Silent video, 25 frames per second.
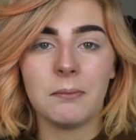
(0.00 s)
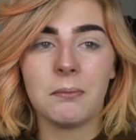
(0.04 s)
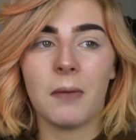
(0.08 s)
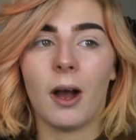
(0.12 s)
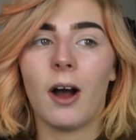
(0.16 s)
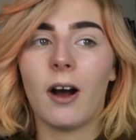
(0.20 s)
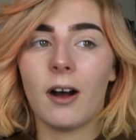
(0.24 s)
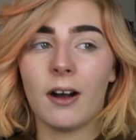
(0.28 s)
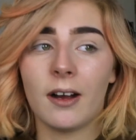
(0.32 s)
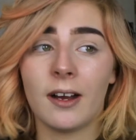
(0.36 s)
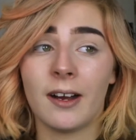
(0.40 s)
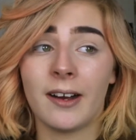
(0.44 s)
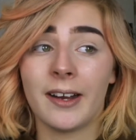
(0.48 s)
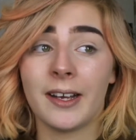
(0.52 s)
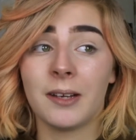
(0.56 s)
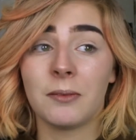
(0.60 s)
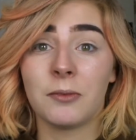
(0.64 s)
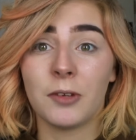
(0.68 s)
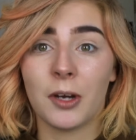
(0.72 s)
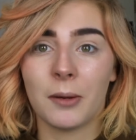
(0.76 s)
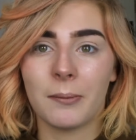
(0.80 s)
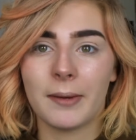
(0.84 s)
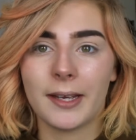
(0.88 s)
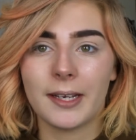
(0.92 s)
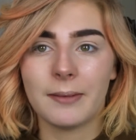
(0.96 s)
But I am
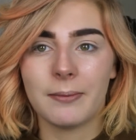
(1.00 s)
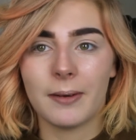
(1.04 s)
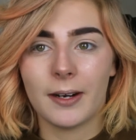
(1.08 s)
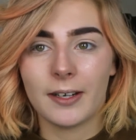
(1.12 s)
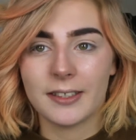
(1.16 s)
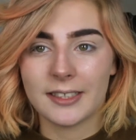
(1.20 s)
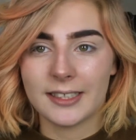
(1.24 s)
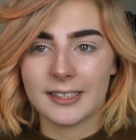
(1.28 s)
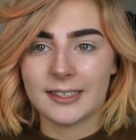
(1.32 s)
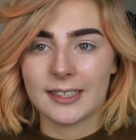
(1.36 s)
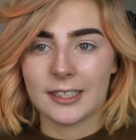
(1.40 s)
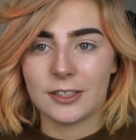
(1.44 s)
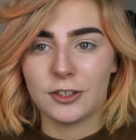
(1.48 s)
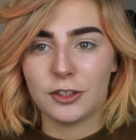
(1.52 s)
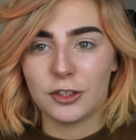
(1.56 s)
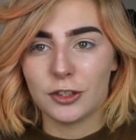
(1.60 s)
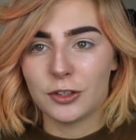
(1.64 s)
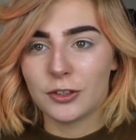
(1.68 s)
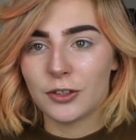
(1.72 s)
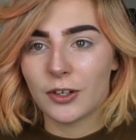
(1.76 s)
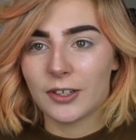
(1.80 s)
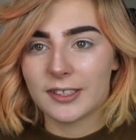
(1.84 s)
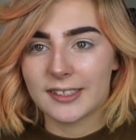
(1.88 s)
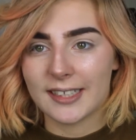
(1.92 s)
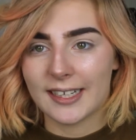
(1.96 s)
not a makeup artist and do
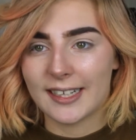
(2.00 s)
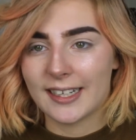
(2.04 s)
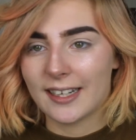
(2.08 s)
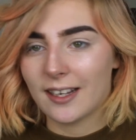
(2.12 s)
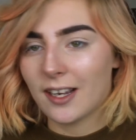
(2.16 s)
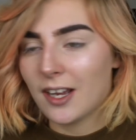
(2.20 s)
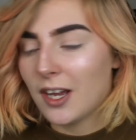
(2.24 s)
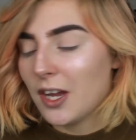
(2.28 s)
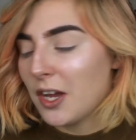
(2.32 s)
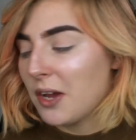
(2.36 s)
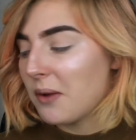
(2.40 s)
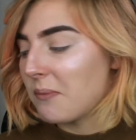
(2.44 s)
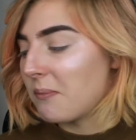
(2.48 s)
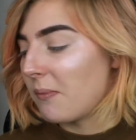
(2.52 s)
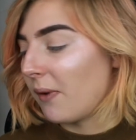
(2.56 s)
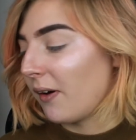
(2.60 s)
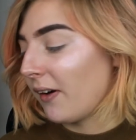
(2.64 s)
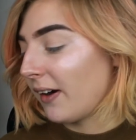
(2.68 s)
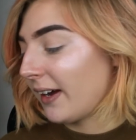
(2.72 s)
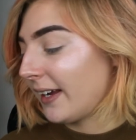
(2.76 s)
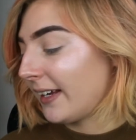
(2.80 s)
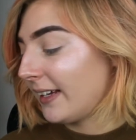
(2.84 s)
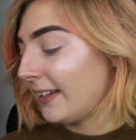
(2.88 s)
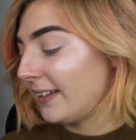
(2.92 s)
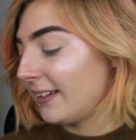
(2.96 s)
not take
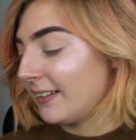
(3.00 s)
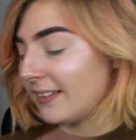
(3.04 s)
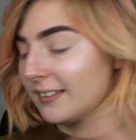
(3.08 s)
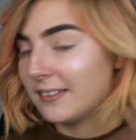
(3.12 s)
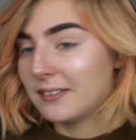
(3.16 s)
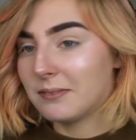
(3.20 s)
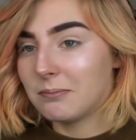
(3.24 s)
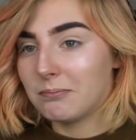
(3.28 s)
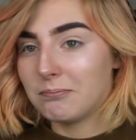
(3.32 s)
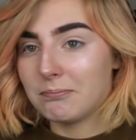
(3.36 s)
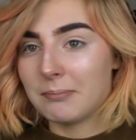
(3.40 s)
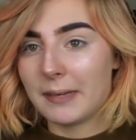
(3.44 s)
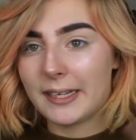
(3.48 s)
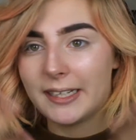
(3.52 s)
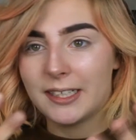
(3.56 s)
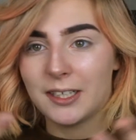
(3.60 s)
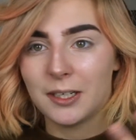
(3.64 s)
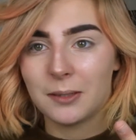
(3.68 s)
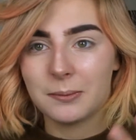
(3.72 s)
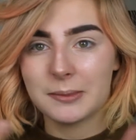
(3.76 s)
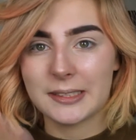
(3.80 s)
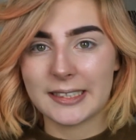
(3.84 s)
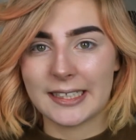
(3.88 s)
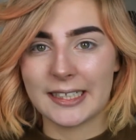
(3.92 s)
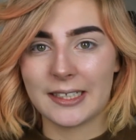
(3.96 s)
my
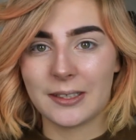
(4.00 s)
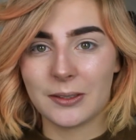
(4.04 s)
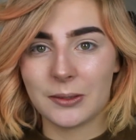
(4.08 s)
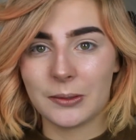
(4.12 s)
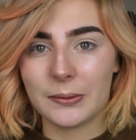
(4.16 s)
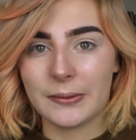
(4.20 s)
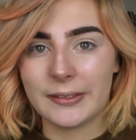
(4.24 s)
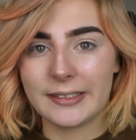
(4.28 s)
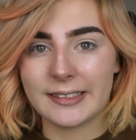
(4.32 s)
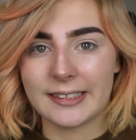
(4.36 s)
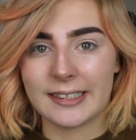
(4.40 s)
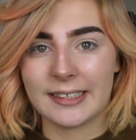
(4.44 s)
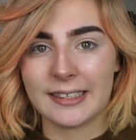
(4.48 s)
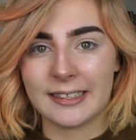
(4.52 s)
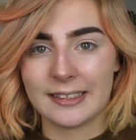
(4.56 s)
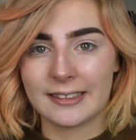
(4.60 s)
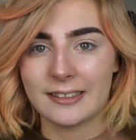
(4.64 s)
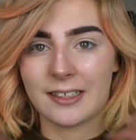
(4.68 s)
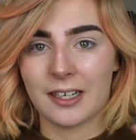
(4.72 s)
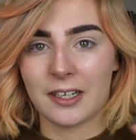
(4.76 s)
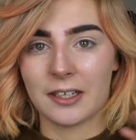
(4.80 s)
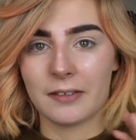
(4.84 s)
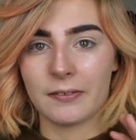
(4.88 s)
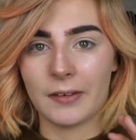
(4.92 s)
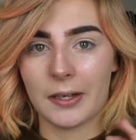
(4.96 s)
makeup skills as
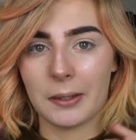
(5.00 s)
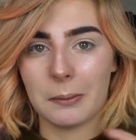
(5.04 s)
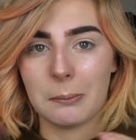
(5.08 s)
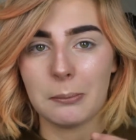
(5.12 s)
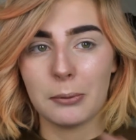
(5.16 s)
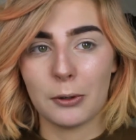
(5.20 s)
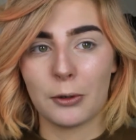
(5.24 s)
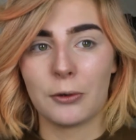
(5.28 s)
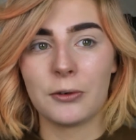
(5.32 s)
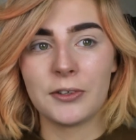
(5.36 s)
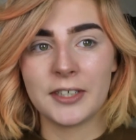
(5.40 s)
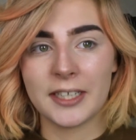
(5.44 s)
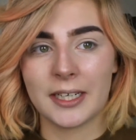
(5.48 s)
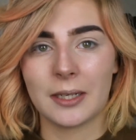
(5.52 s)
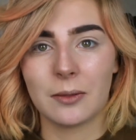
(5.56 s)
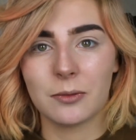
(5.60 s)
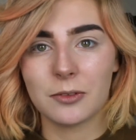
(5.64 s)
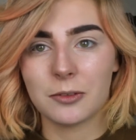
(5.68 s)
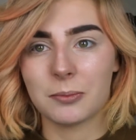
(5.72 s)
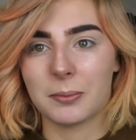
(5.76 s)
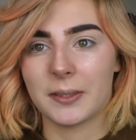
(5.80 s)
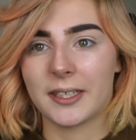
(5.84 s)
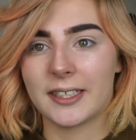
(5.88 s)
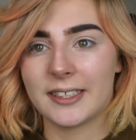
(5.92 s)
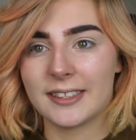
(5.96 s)
kind of like pro tips,
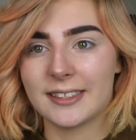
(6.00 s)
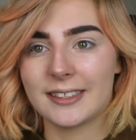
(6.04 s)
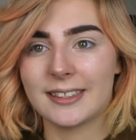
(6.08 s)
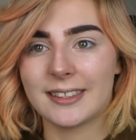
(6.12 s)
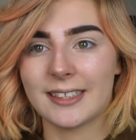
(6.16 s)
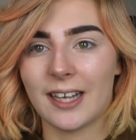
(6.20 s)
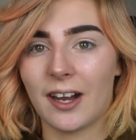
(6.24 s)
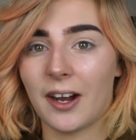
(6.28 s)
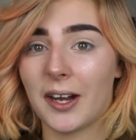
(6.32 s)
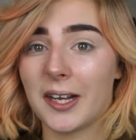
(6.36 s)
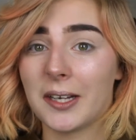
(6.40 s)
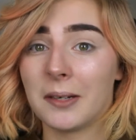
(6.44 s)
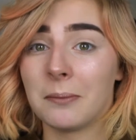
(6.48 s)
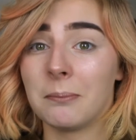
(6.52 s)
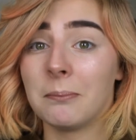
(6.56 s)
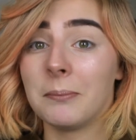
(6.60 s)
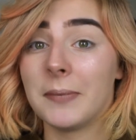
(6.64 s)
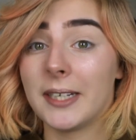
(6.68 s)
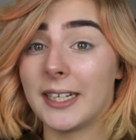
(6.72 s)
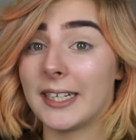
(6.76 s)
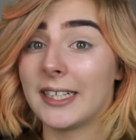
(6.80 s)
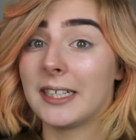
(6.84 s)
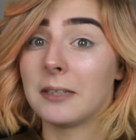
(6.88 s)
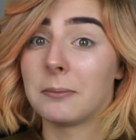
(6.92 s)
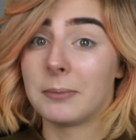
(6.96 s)
because I am
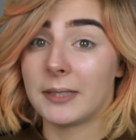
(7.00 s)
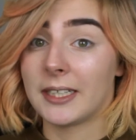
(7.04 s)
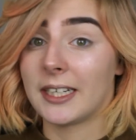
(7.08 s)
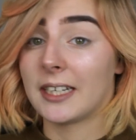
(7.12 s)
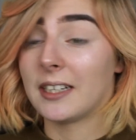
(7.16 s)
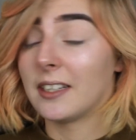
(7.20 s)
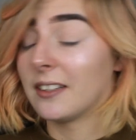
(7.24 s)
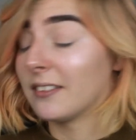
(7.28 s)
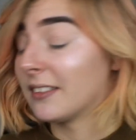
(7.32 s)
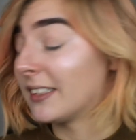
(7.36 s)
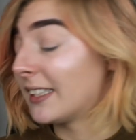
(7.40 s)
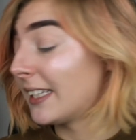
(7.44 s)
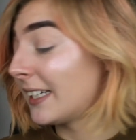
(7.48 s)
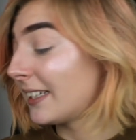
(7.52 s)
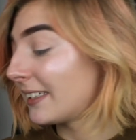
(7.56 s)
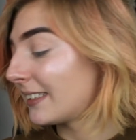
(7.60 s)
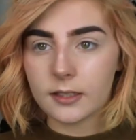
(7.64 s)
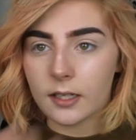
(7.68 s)
merely a beginner in this.